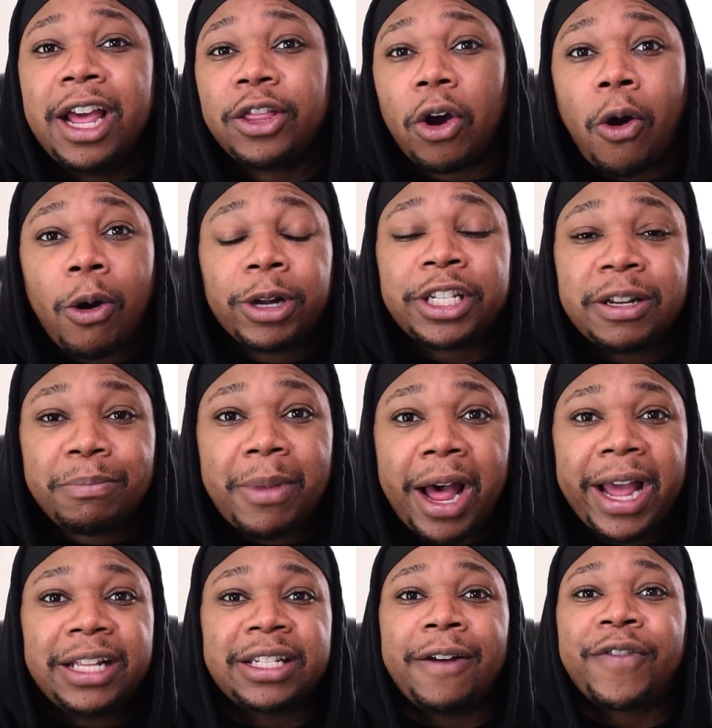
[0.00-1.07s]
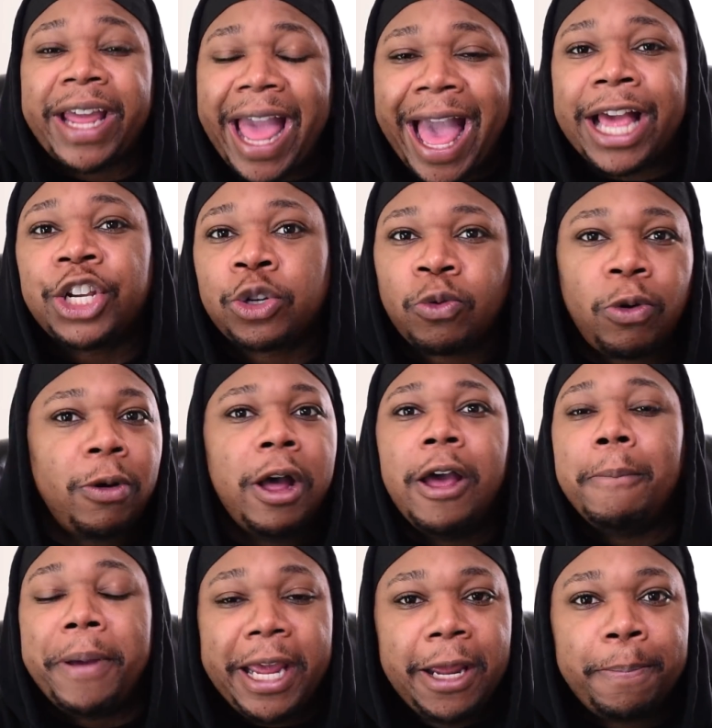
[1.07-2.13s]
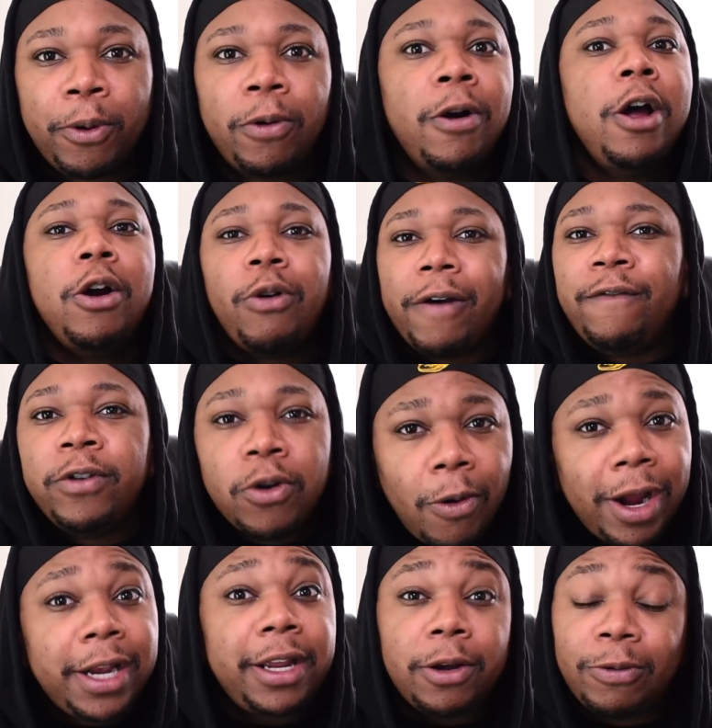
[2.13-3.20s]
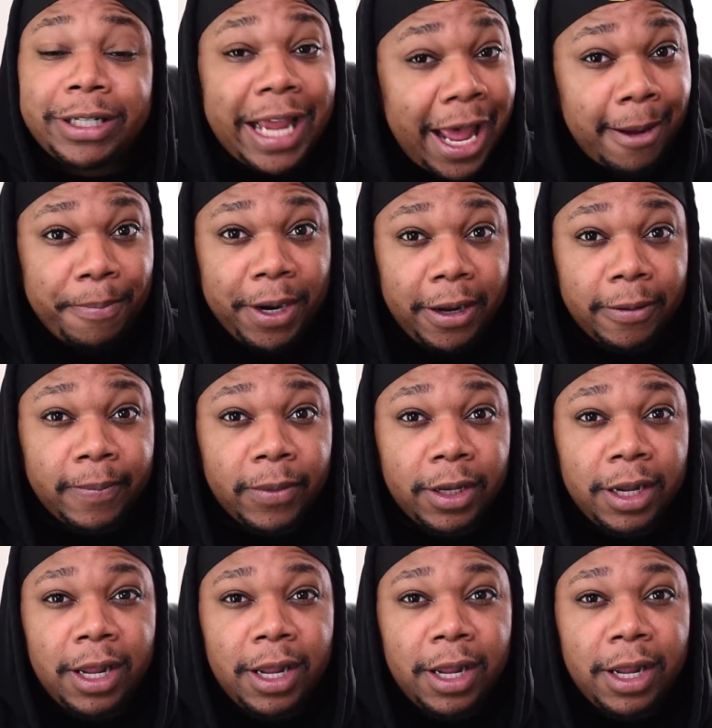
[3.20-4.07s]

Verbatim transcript: the hearts and minds of casual people who have no idea what's happening.